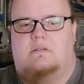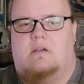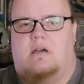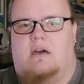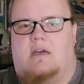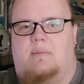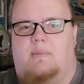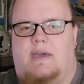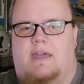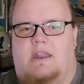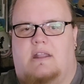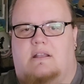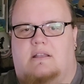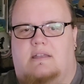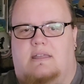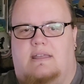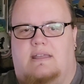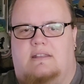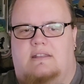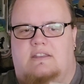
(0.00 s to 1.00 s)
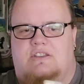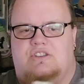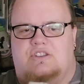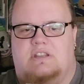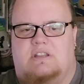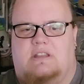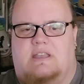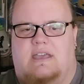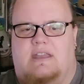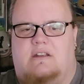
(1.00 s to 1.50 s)
automatic
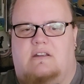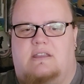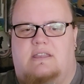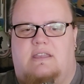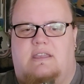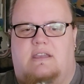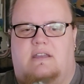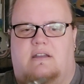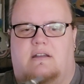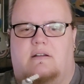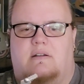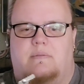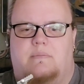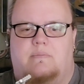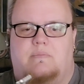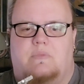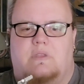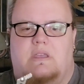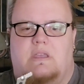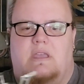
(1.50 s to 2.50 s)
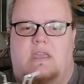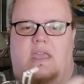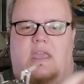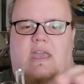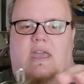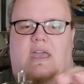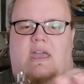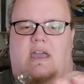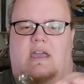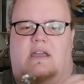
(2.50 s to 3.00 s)
ignition lighter here
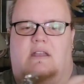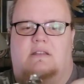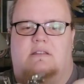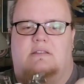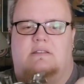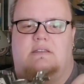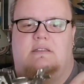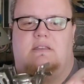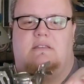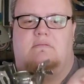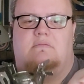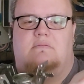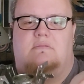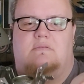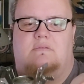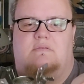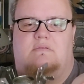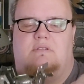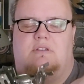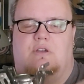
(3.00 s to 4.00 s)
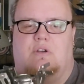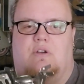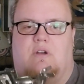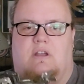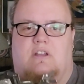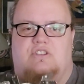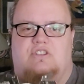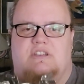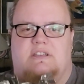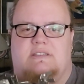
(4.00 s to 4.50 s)
and
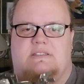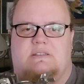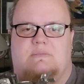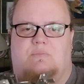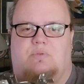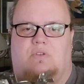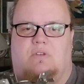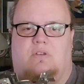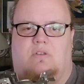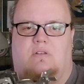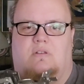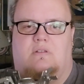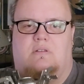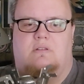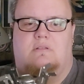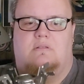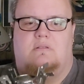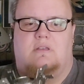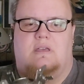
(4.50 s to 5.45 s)
your adjustable